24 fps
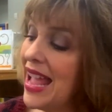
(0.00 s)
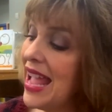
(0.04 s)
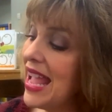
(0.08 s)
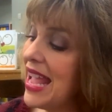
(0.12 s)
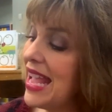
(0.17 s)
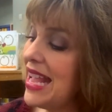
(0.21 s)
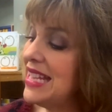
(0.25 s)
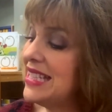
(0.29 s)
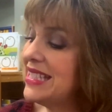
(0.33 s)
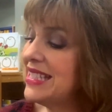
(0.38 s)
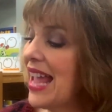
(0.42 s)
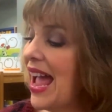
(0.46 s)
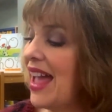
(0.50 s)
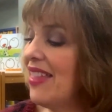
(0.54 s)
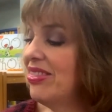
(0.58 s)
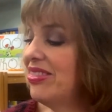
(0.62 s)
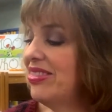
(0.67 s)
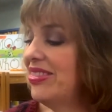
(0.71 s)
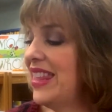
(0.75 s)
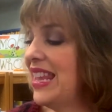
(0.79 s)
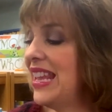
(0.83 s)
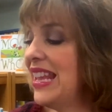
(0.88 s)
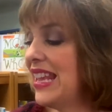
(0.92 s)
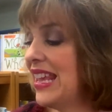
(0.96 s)
He sat
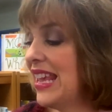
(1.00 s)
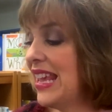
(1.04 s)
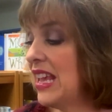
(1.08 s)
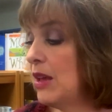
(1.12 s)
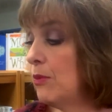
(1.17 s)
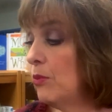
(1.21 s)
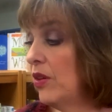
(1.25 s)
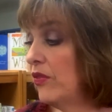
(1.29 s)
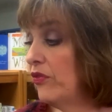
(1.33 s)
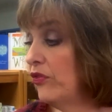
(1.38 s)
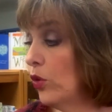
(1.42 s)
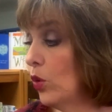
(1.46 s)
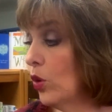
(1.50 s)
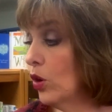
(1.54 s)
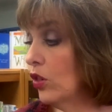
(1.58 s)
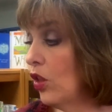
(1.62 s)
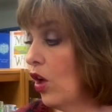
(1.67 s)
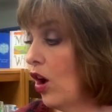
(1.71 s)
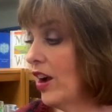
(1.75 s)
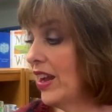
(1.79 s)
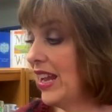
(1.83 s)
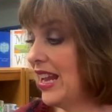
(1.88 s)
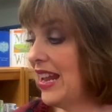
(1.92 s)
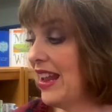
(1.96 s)
thinking, and before
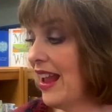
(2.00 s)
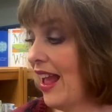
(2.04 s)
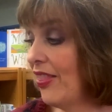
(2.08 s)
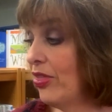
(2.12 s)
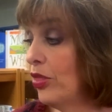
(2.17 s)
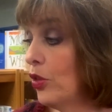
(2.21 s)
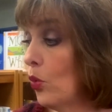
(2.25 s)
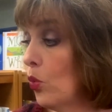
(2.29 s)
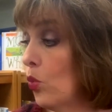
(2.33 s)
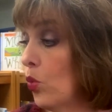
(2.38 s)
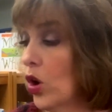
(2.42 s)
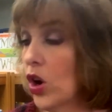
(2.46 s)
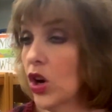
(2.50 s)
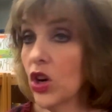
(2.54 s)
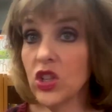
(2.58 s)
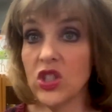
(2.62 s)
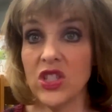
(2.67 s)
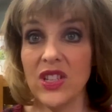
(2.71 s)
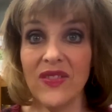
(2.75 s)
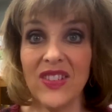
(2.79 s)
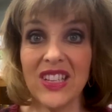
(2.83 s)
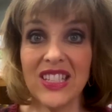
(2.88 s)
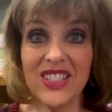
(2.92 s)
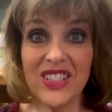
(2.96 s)
long he had the words
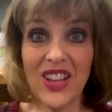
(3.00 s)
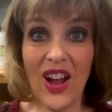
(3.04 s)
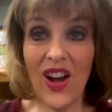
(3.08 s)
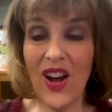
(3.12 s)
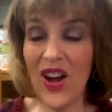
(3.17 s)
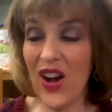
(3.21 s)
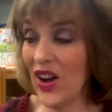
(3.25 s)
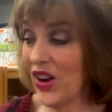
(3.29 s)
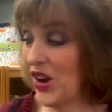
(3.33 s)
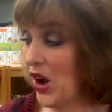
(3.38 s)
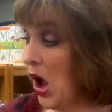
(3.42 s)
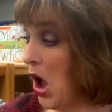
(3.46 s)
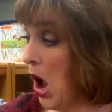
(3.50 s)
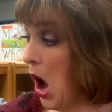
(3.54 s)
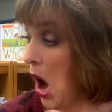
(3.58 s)
of a song.